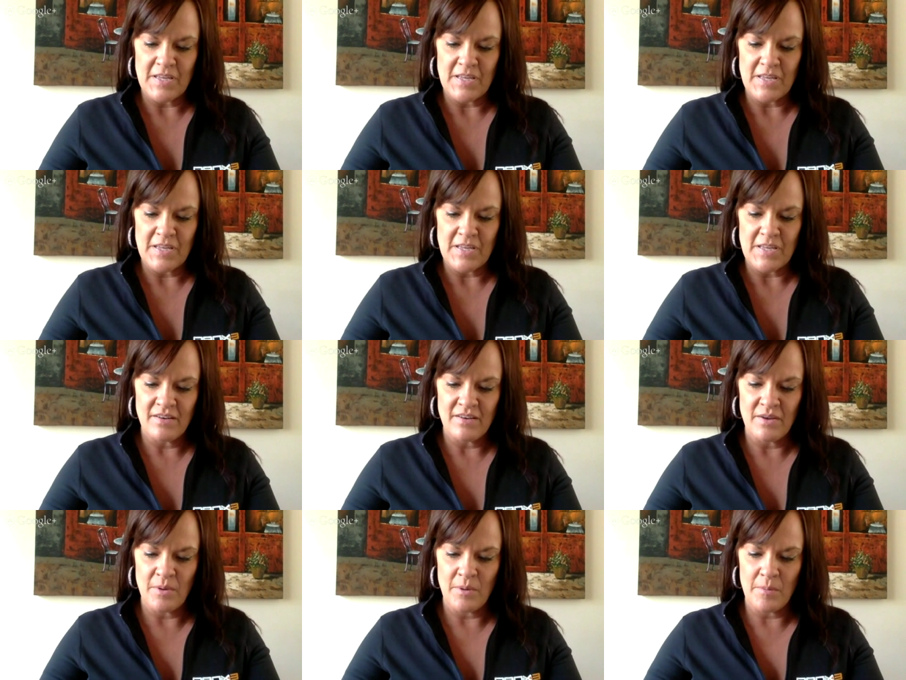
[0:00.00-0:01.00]
I think
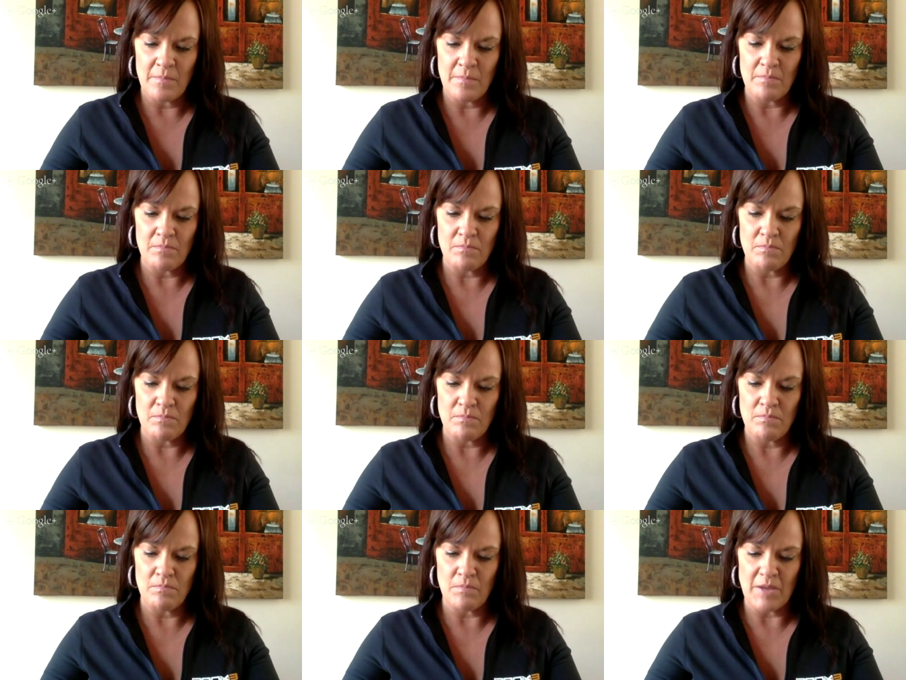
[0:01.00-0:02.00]
that
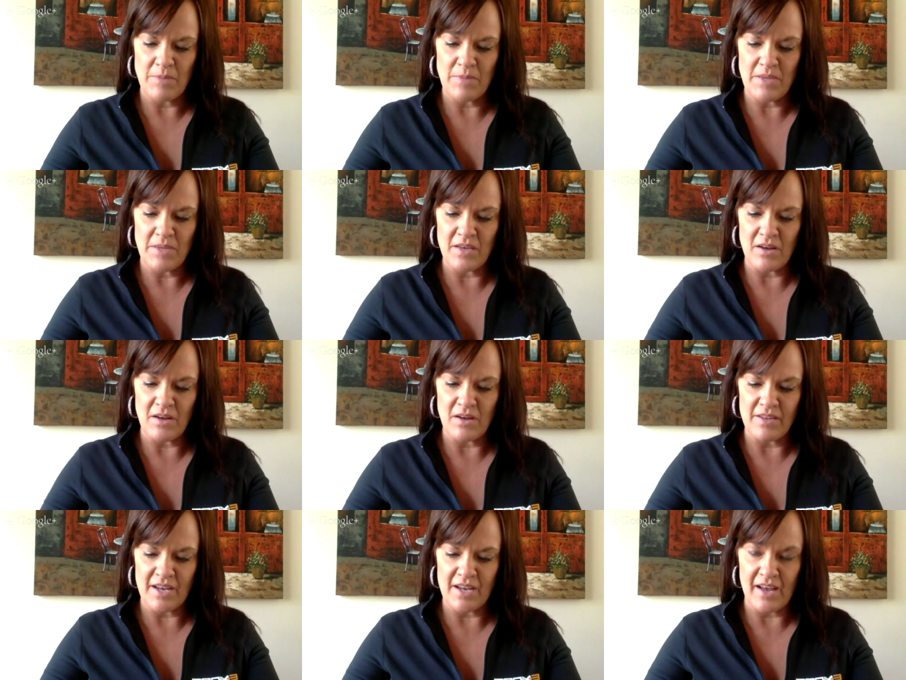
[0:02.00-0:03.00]
might
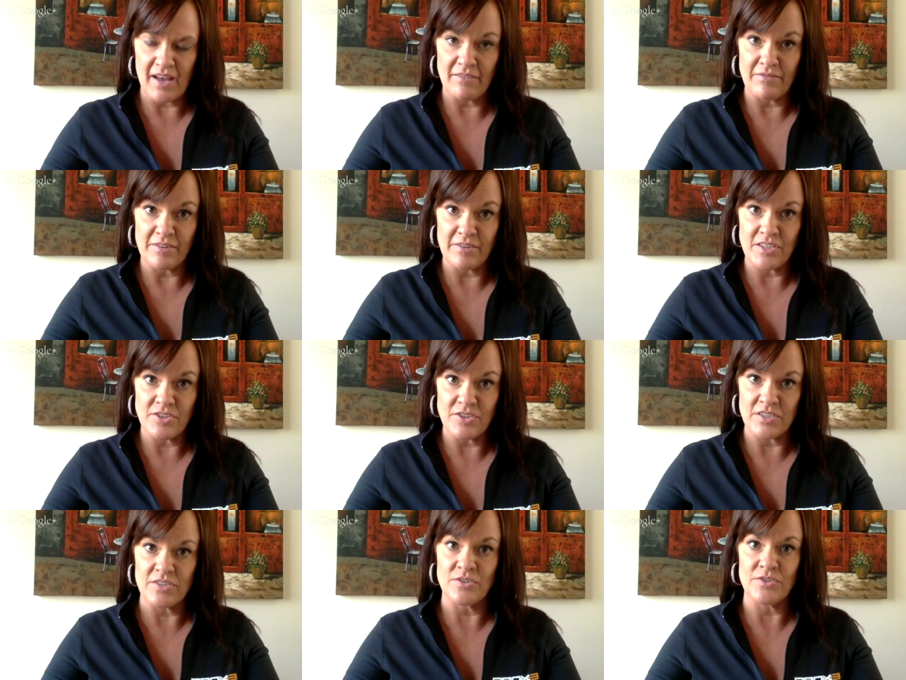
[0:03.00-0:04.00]
be all that I had
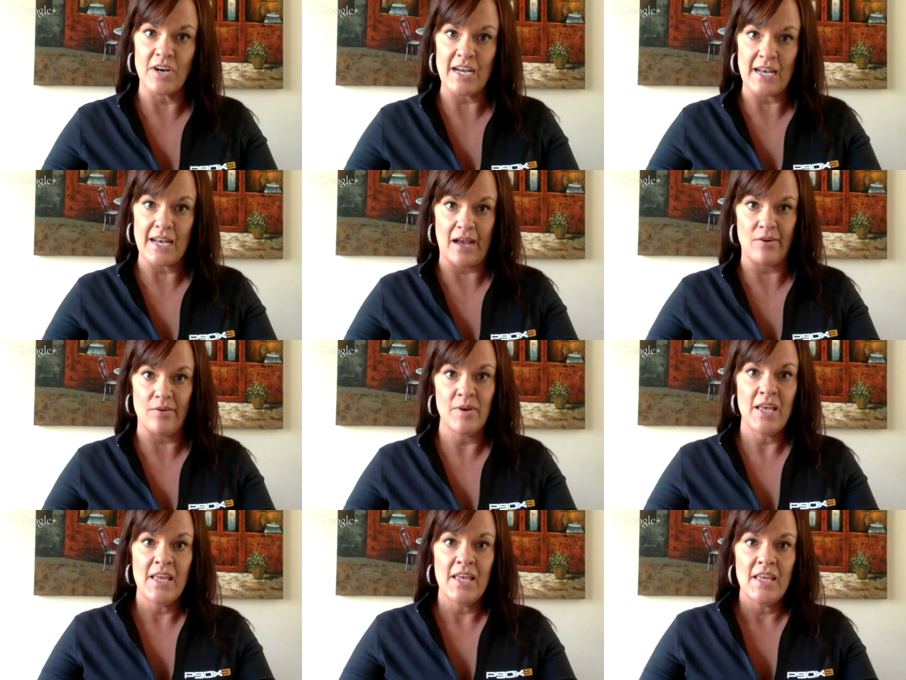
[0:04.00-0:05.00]
for suggestions right
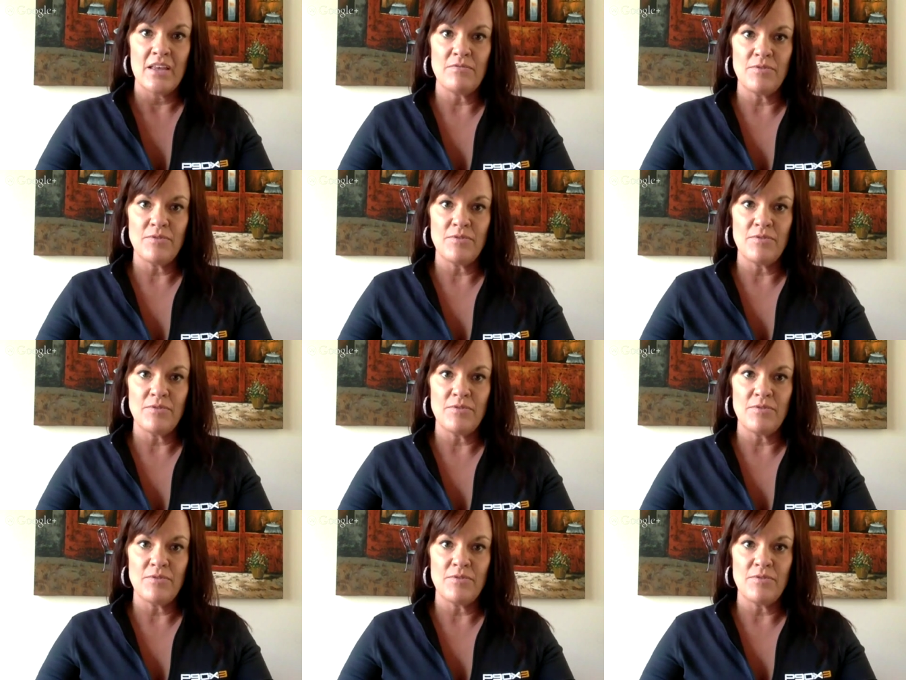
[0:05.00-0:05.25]
now.